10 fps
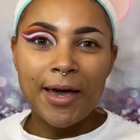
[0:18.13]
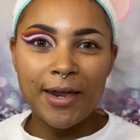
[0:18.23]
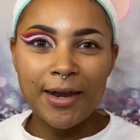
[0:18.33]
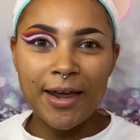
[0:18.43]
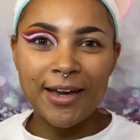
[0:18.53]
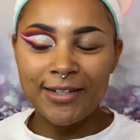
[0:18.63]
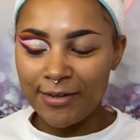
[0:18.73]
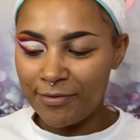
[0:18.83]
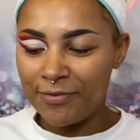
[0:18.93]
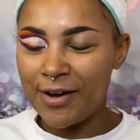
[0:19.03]
and I
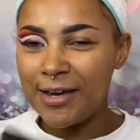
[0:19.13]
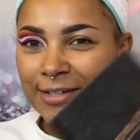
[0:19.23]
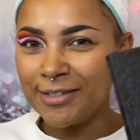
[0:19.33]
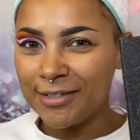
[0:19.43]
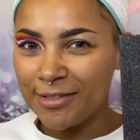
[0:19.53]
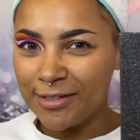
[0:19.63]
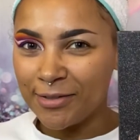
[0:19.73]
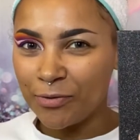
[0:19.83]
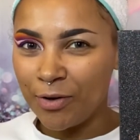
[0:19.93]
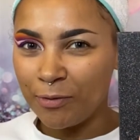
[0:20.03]
did find
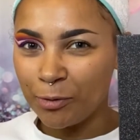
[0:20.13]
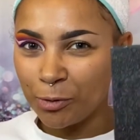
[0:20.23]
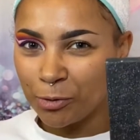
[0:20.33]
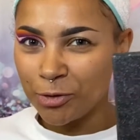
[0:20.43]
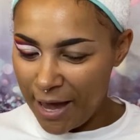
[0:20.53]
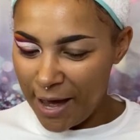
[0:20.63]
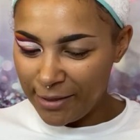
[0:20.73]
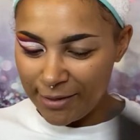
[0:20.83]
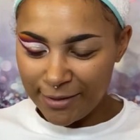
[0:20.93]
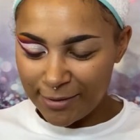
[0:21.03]
this Revolution
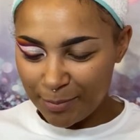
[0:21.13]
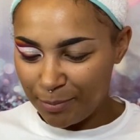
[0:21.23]
palette,